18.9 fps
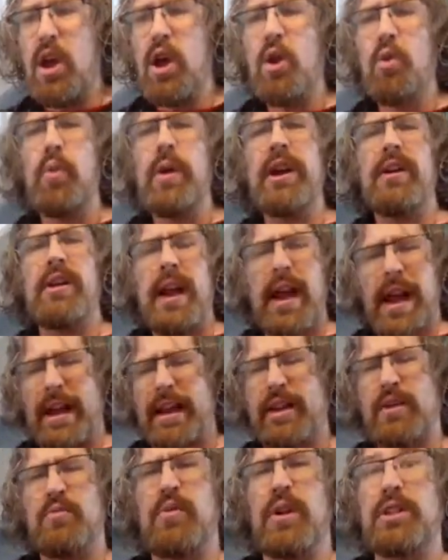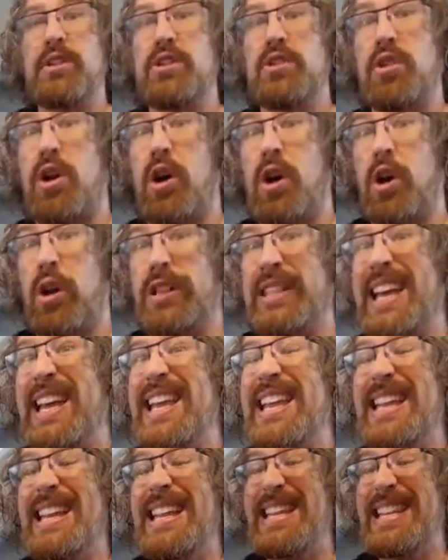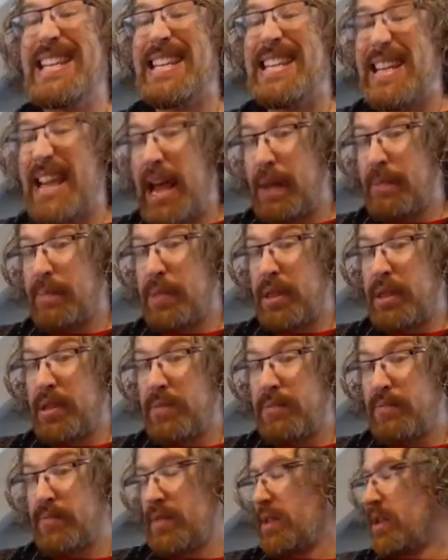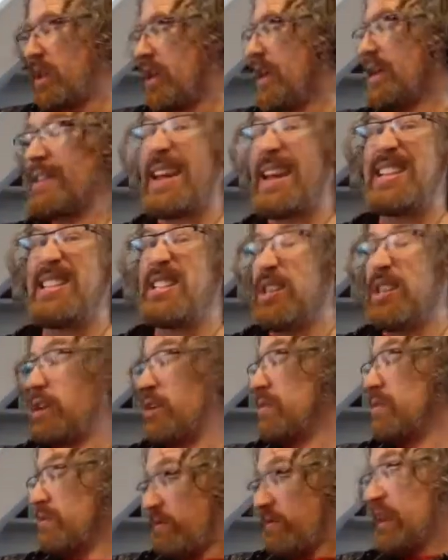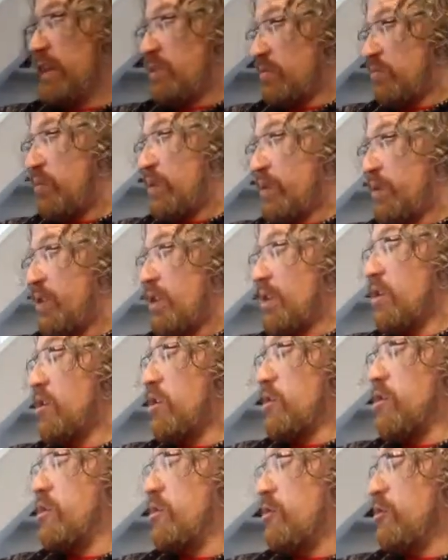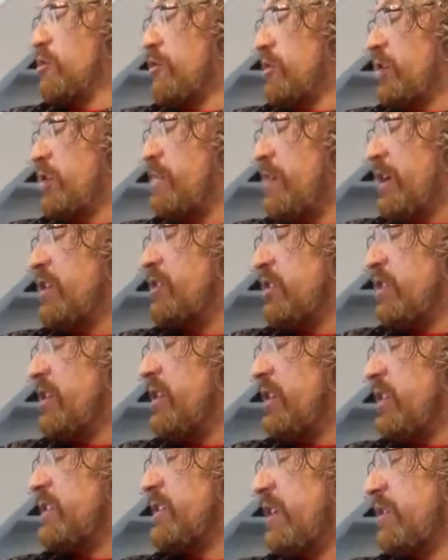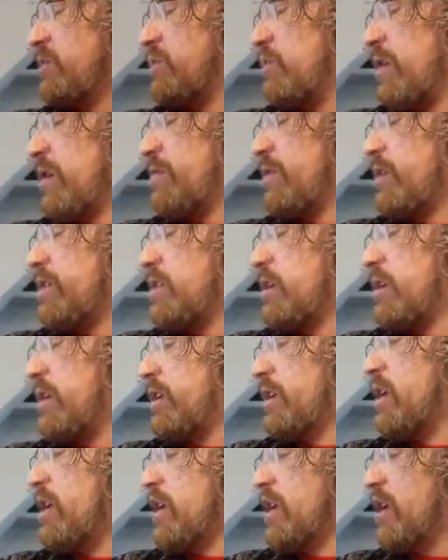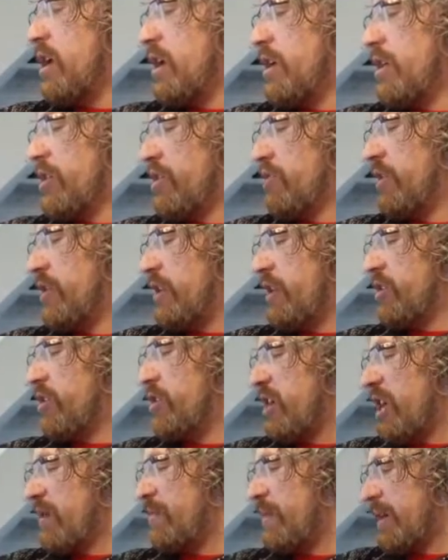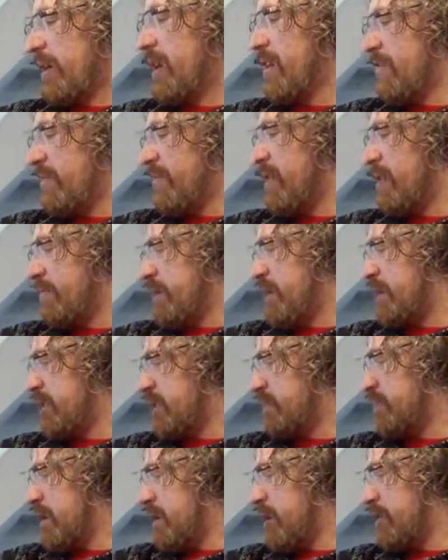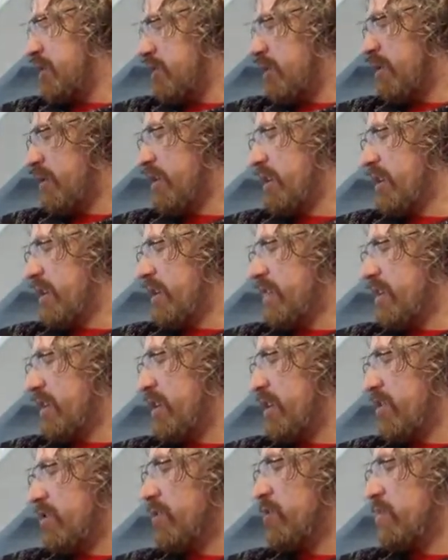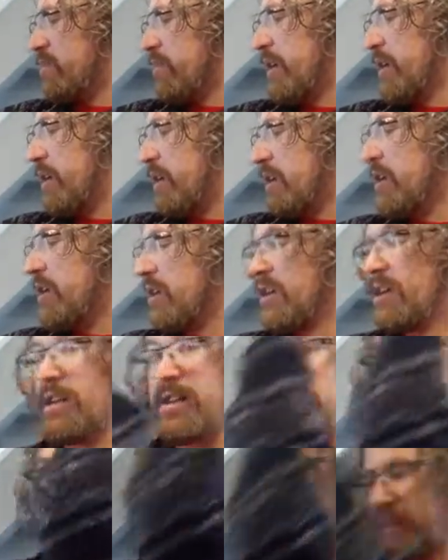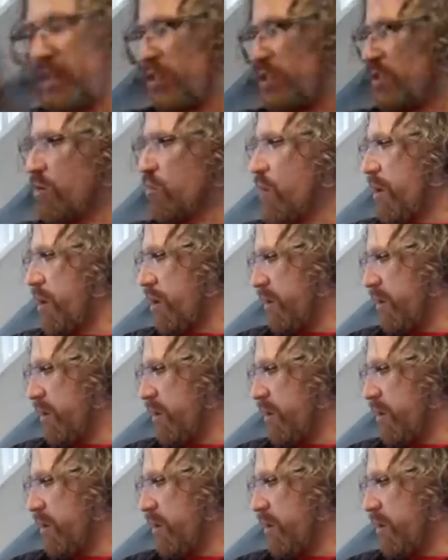we are adding what's called depth. And that's what the third dimension is. That's why we call it a 3D shape. I can't find my sponge, so I'm going to have to use my sweater